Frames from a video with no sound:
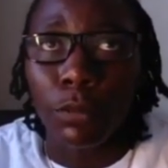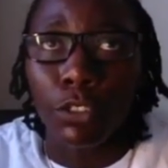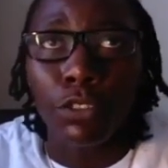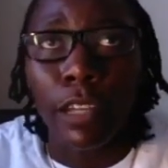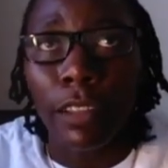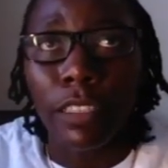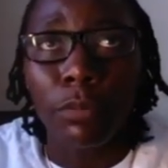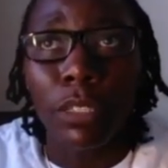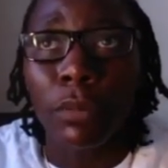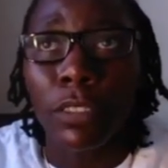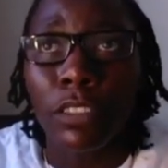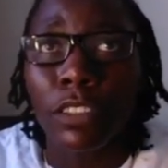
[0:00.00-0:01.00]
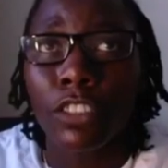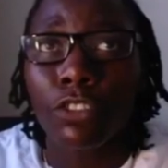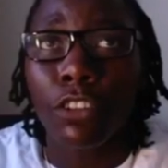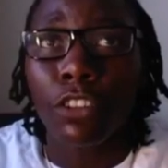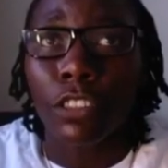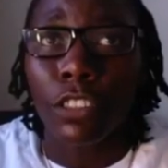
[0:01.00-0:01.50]
You have to be mentally
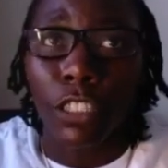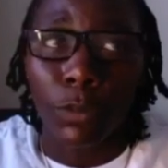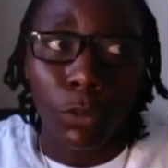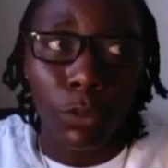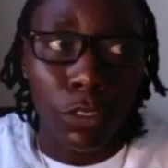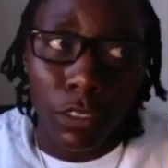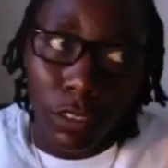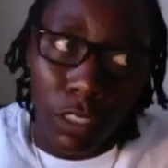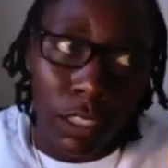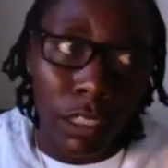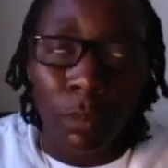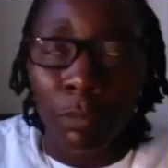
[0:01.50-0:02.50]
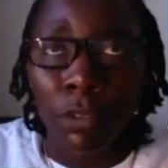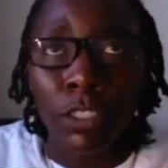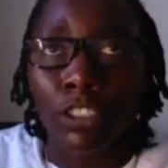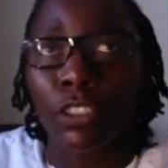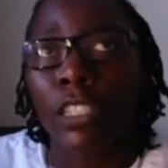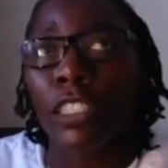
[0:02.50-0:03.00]
strong in this sport, and I'm pretty
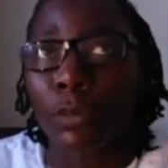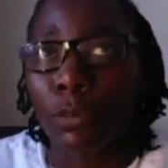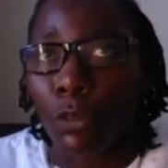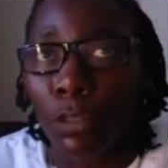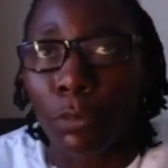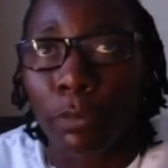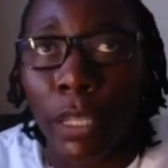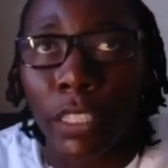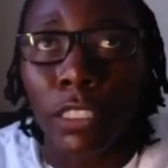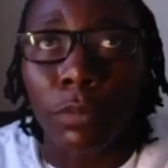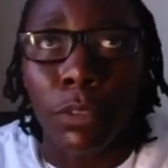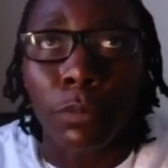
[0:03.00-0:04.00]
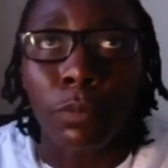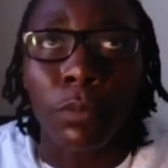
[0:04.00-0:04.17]
sure any sport, basically.